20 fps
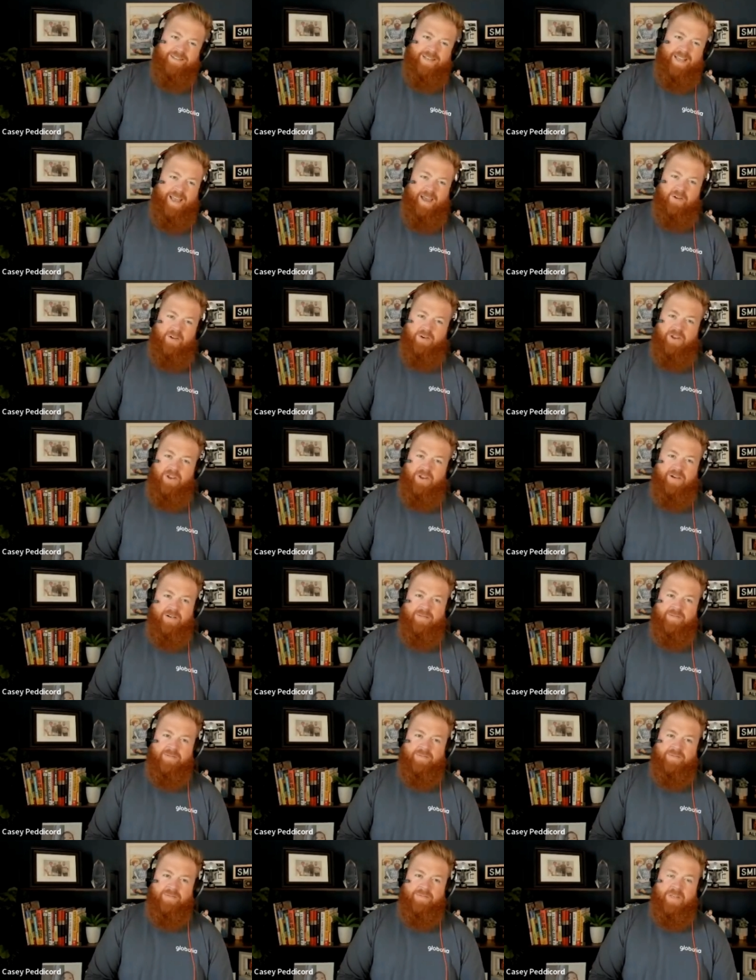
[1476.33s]
I don't know.
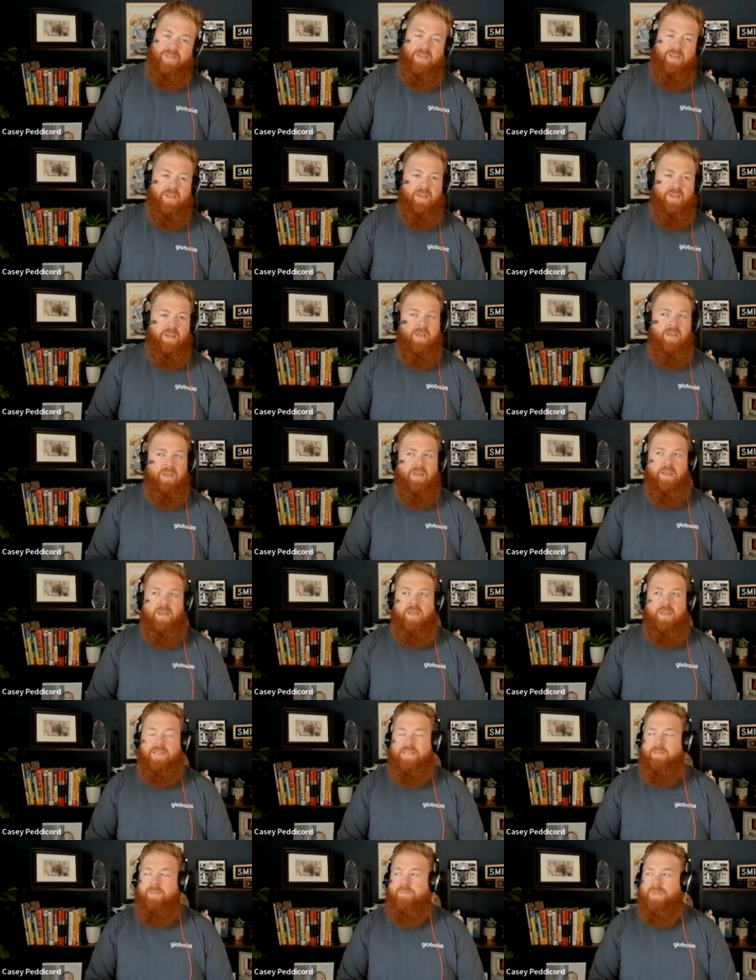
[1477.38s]

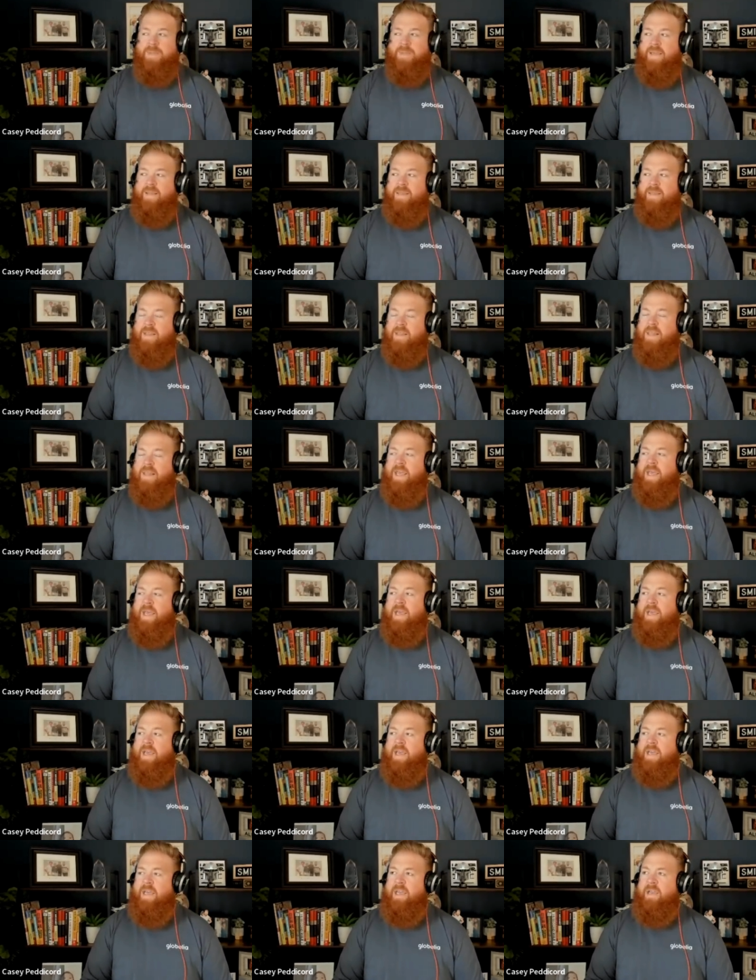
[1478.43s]
Does it mean that
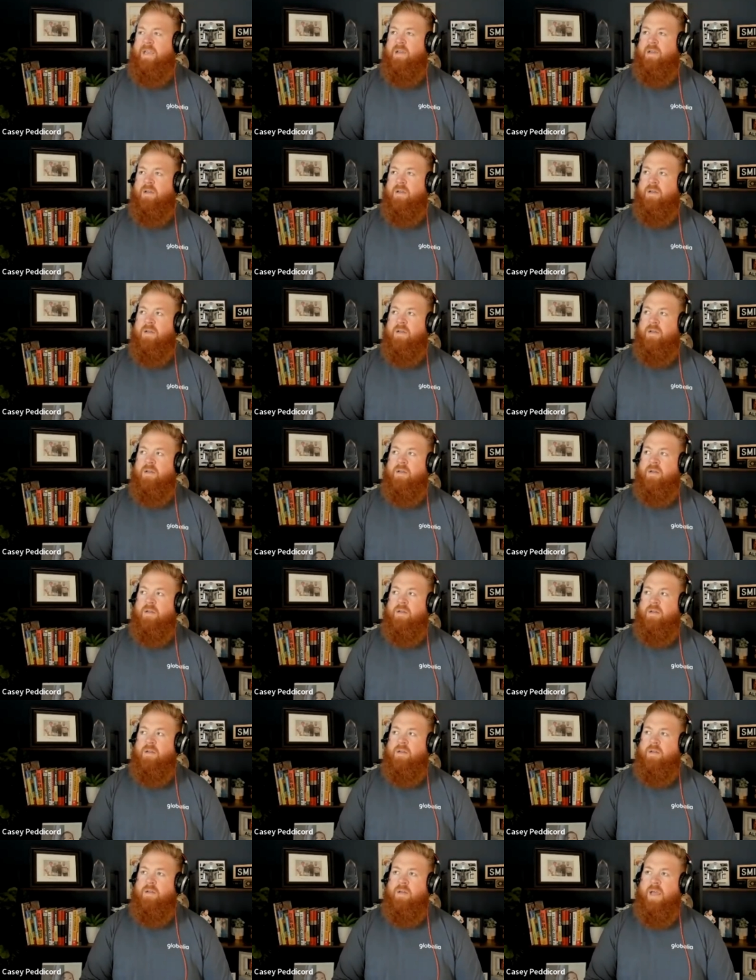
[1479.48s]
they
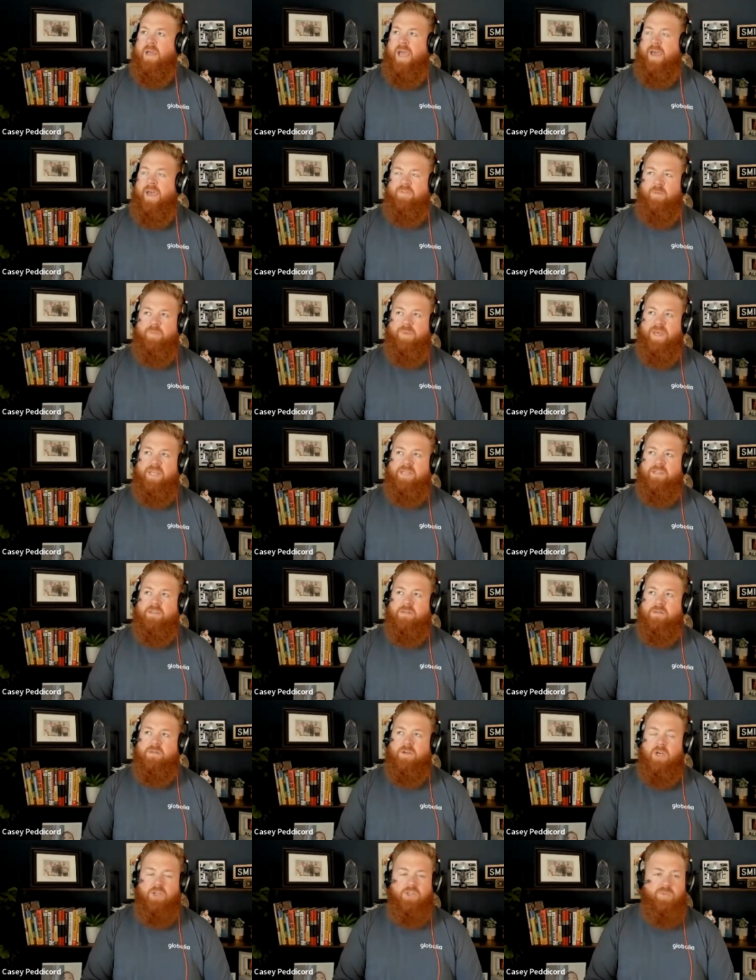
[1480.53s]
have the
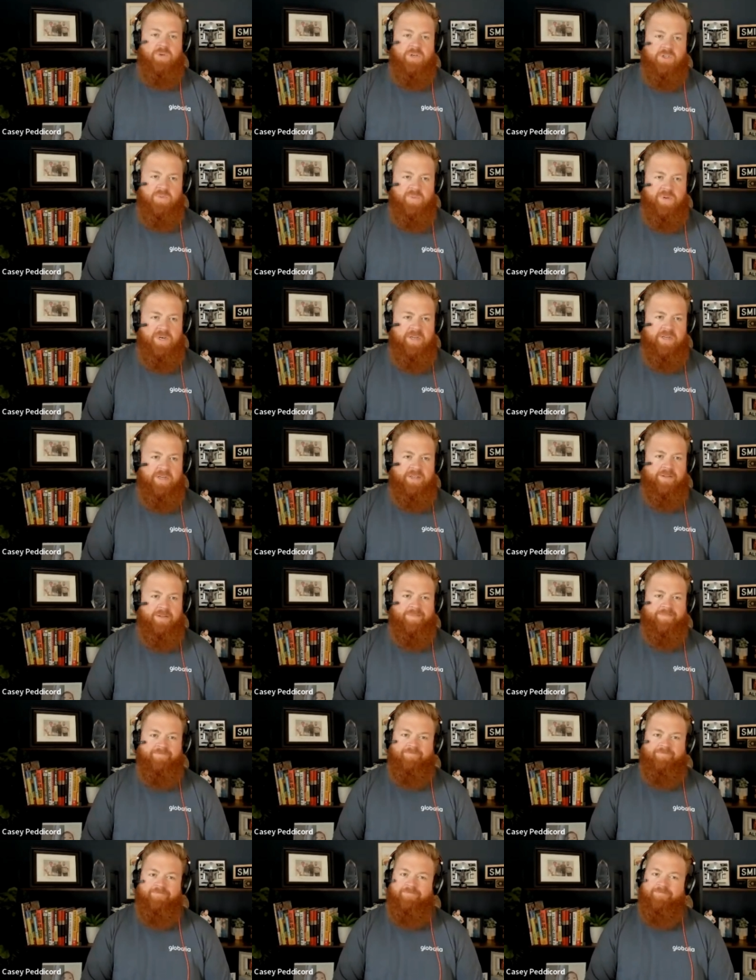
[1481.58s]
best customer experience?
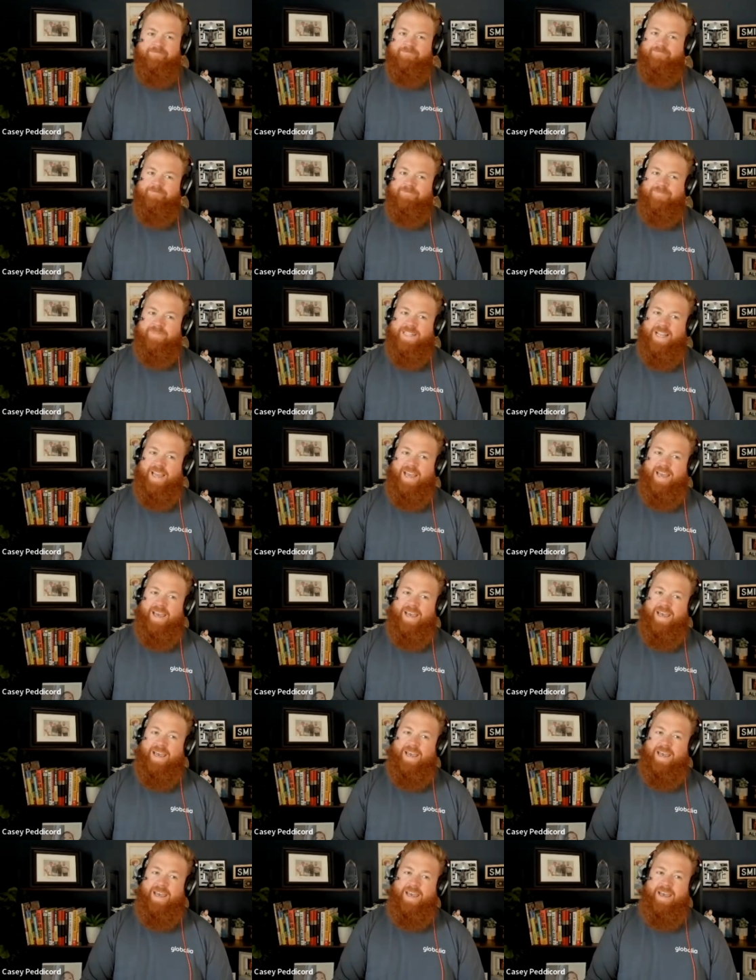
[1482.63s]

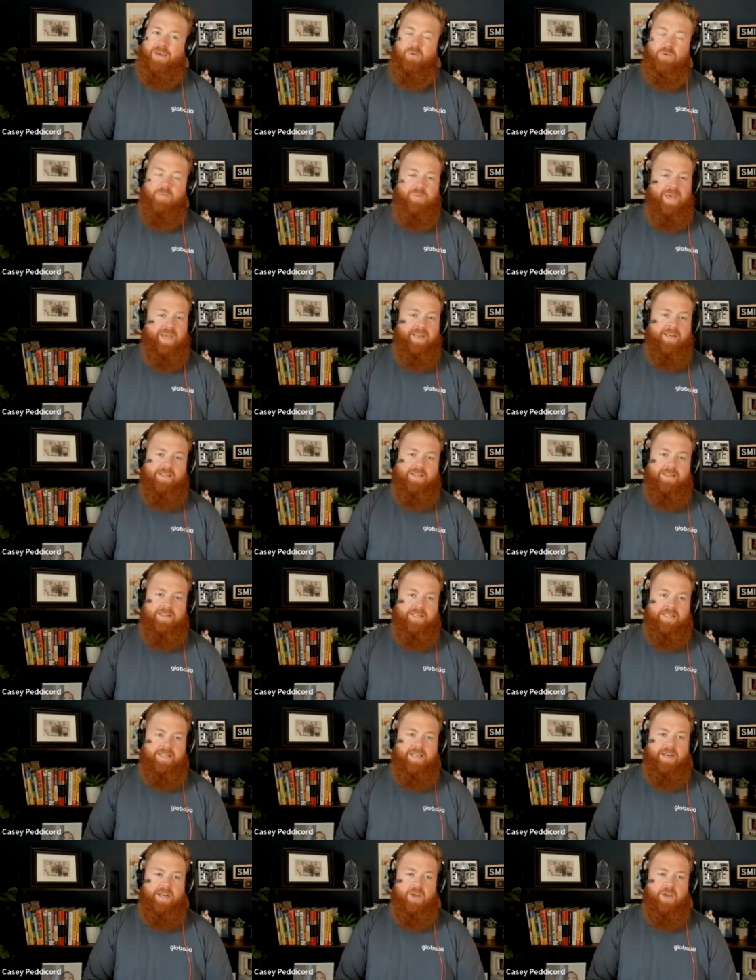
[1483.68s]
I would beg to
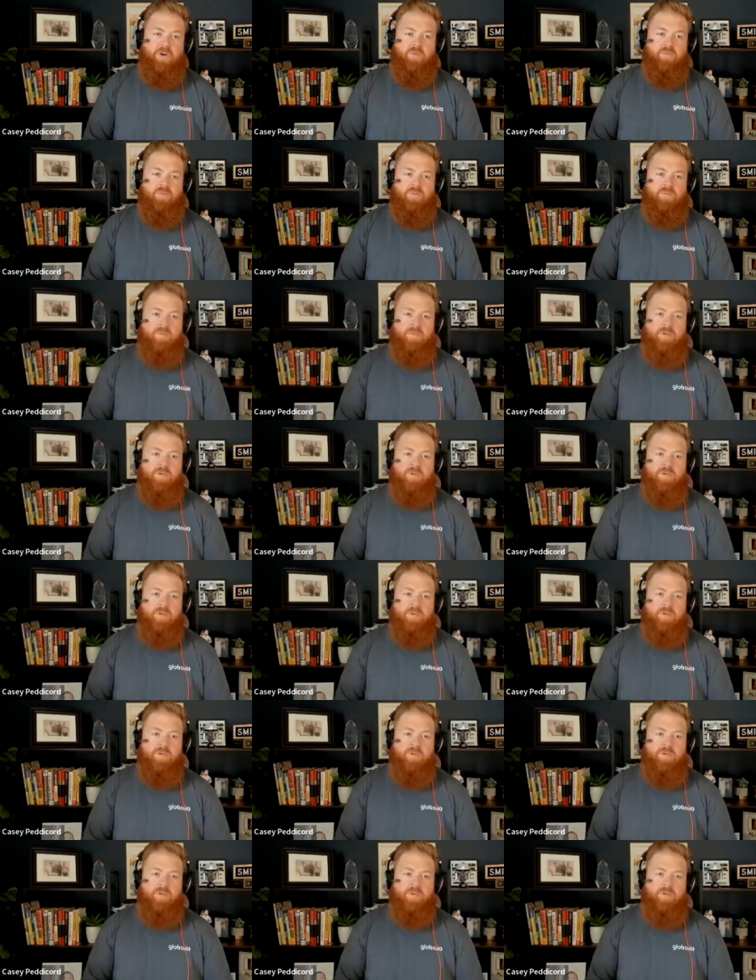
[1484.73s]
say no.